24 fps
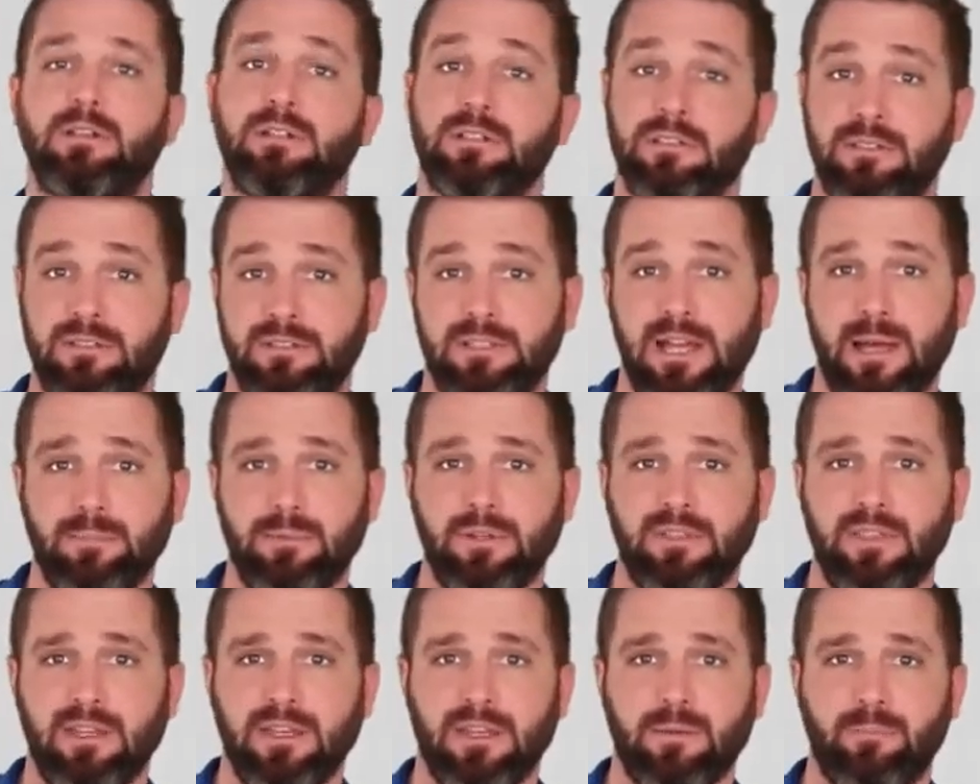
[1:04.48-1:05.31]
stop
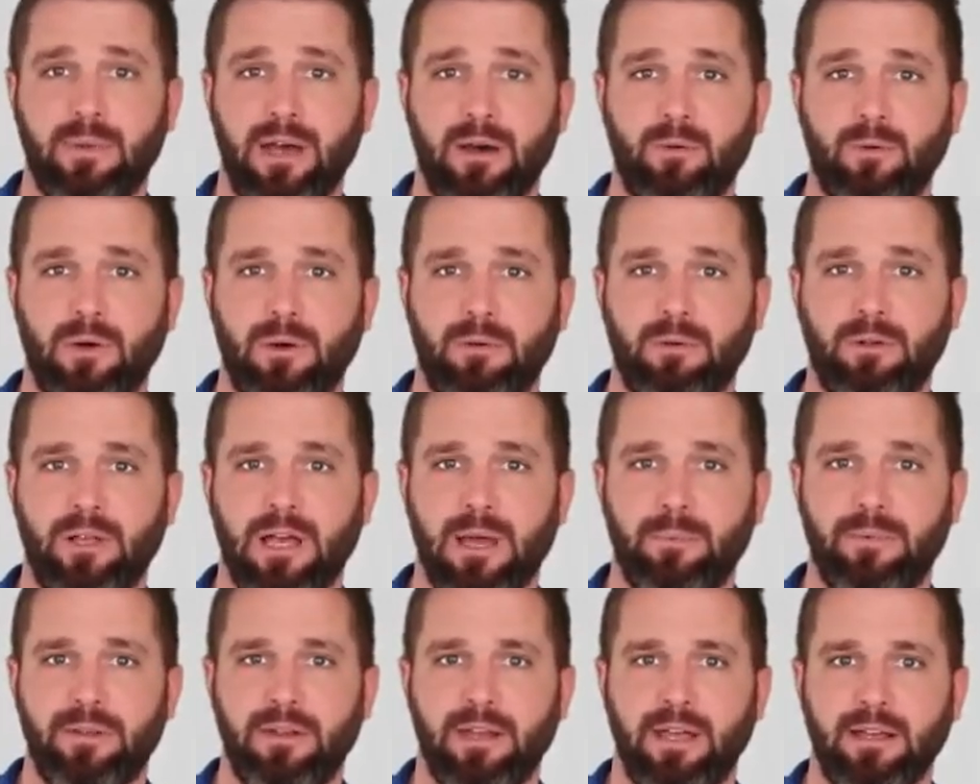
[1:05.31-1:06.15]
to think about what will
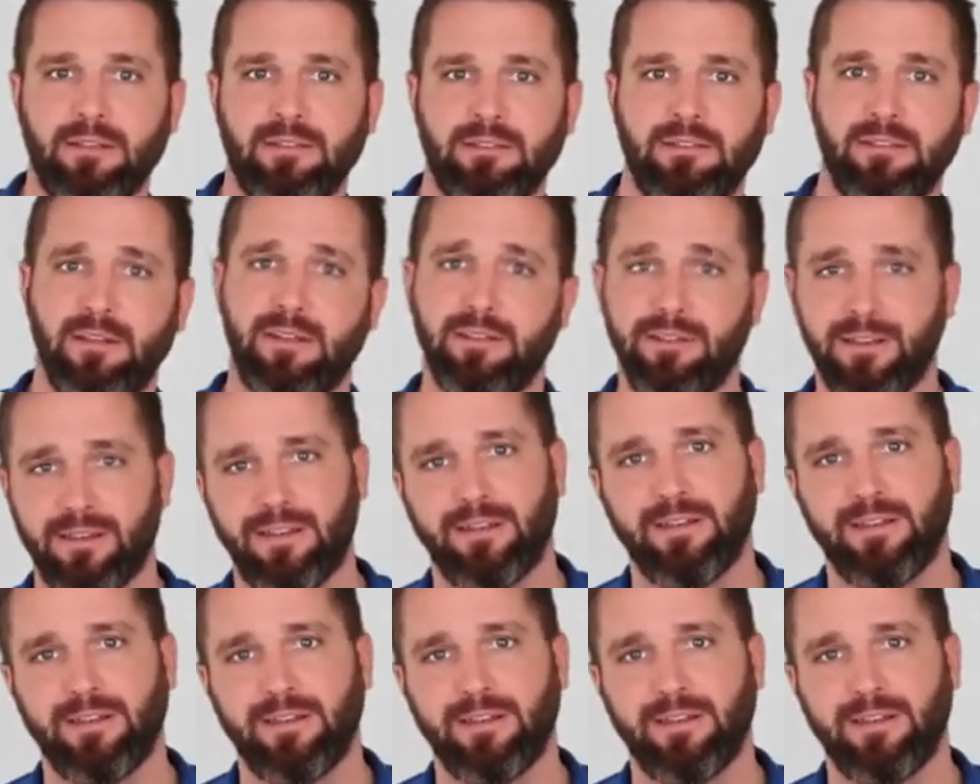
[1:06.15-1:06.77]
happen next, and then